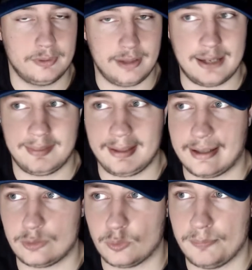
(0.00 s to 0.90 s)
I think
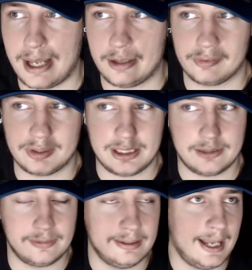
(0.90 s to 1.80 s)
that's what matters at the
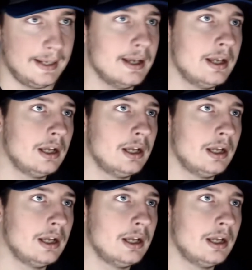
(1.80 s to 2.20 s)
end of the day.